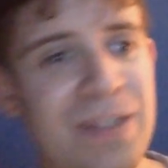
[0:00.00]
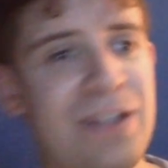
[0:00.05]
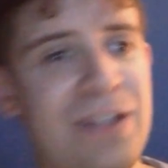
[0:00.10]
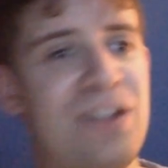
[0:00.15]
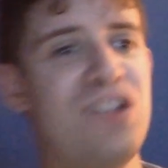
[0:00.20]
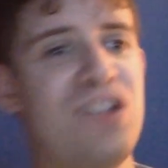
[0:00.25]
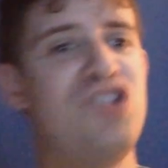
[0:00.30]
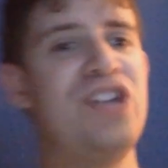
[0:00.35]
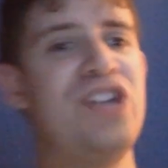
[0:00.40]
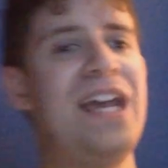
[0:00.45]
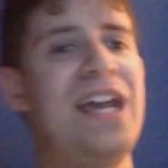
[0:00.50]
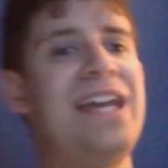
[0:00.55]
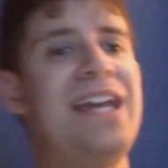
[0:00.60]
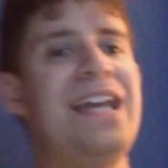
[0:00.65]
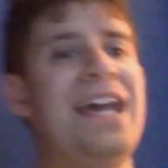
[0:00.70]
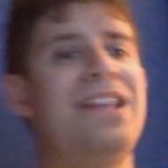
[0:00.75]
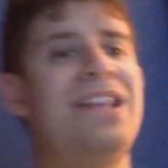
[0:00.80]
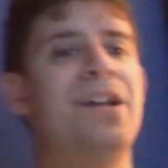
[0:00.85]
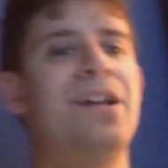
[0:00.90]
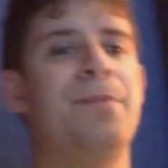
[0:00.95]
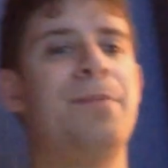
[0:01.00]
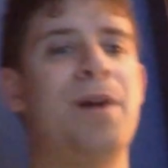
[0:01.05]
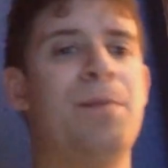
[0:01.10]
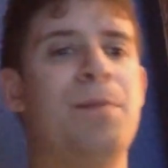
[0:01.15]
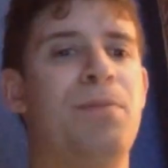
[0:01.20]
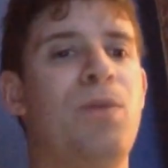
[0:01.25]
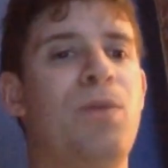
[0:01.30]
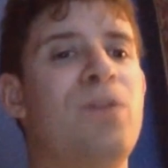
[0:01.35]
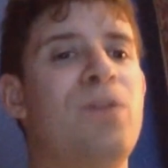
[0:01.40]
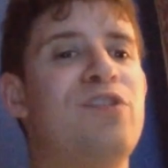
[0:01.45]
Jey end up
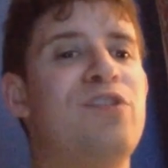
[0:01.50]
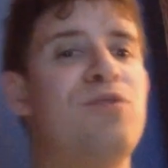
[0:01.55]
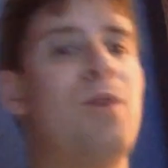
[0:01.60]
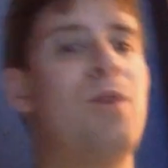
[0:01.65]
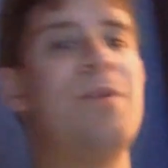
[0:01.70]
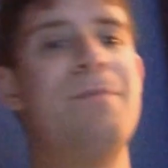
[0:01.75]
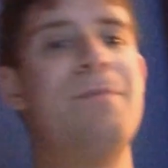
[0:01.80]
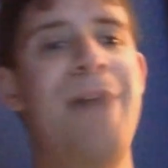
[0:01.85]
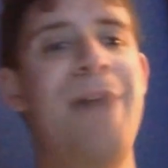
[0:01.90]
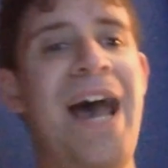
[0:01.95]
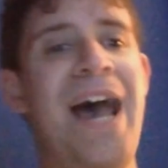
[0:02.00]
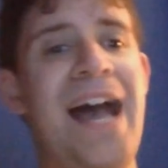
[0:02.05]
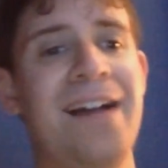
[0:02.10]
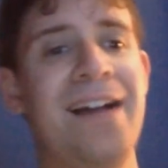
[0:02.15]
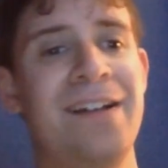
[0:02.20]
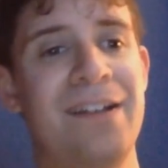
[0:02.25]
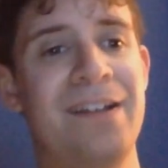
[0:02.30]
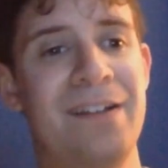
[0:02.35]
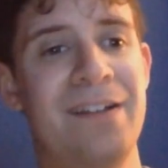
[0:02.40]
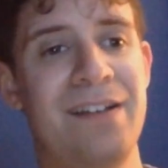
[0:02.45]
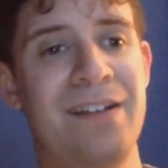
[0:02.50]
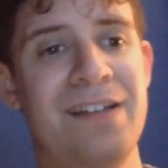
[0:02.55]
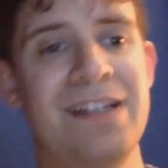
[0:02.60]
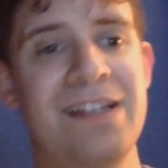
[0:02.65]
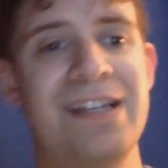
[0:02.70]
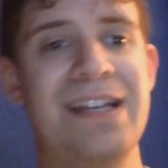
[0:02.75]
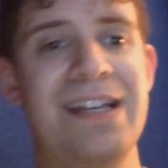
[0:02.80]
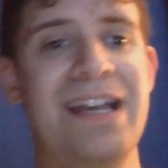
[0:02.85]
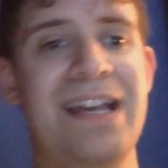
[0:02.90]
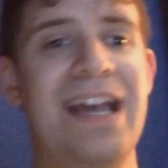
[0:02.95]
pulling Strowman back,
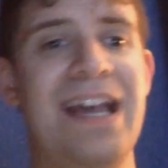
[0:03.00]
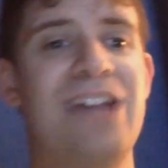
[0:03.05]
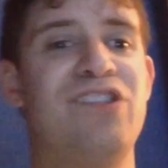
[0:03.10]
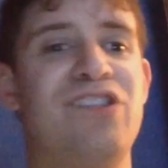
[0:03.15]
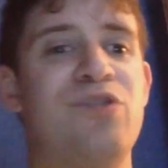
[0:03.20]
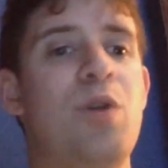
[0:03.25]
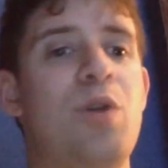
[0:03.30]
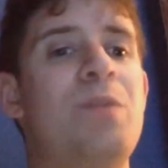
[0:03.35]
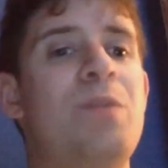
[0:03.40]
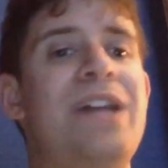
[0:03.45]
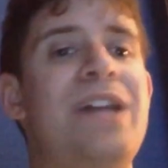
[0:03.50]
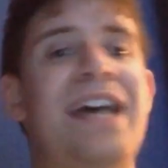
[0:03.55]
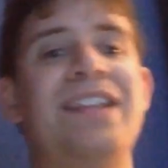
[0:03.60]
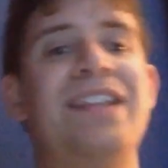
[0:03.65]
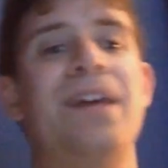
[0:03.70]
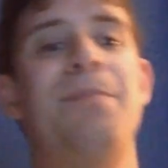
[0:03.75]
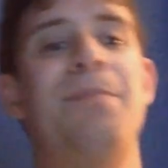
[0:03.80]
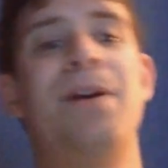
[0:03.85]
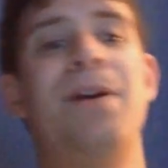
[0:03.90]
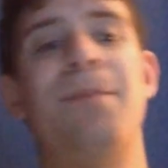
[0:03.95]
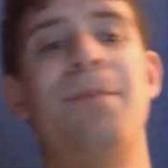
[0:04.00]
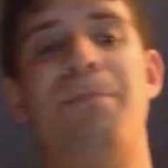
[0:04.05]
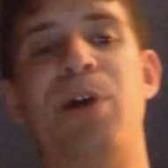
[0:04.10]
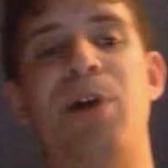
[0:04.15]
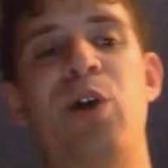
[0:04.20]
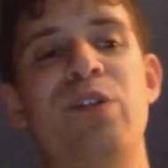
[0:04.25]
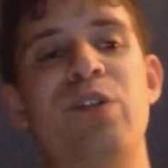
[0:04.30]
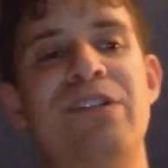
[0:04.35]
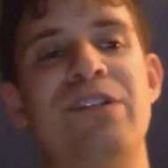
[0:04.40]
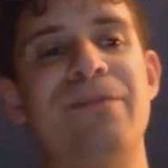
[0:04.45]
and Strowman end up
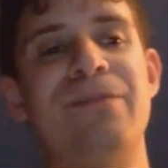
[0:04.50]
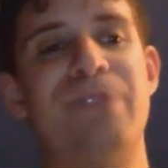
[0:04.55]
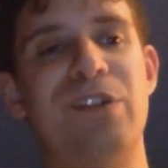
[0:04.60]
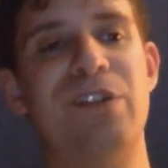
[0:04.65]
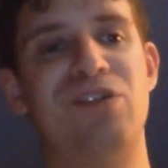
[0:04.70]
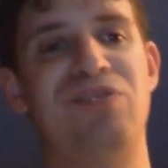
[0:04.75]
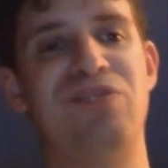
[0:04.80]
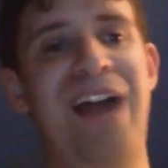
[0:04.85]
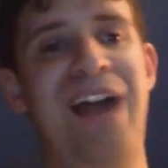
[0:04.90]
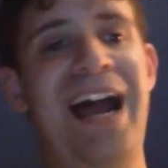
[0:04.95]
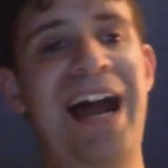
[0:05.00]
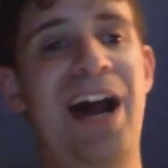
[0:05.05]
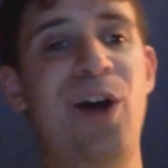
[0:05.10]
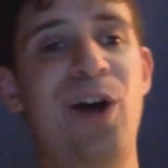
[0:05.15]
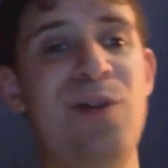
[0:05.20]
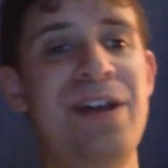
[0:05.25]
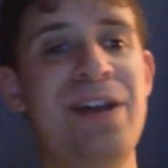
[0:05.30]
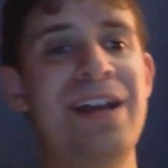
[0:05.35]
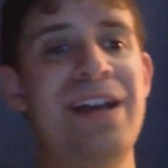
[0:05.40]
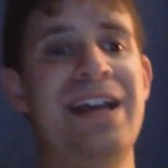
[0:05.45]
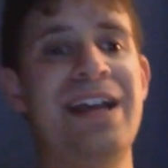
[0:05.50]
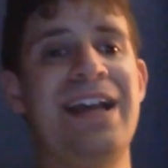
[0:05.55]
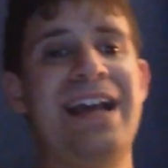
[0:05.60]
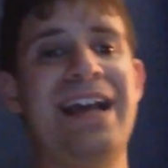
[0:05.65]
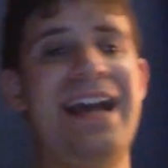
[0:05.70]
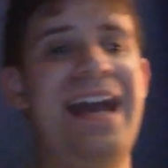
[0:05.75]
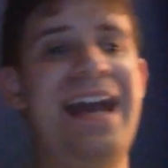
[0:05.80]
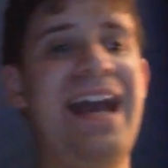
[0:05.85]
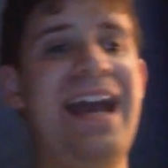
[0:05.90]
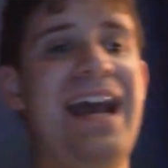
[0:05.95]
posing for the crowd,
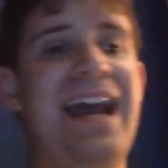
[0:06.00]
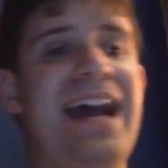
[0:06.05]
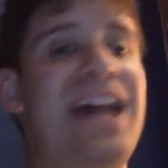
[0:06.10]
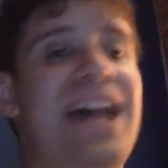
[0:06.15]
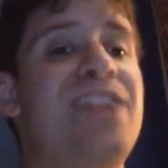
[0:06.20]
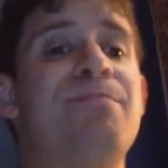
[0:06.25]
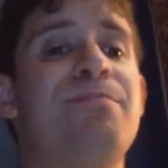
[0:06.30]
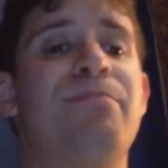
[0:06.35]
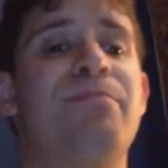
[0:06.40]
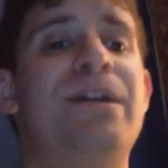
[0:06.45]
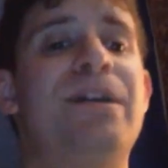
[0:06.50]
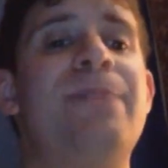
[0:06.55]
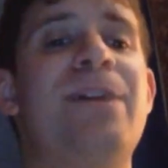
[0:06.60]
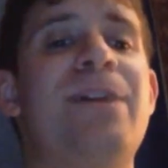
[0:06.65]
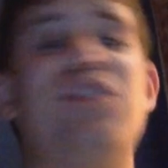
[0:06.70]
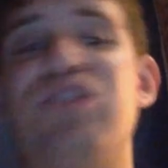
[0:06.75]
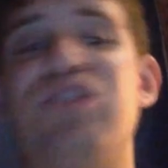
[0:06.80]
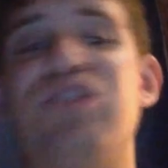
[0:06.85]
and pretty much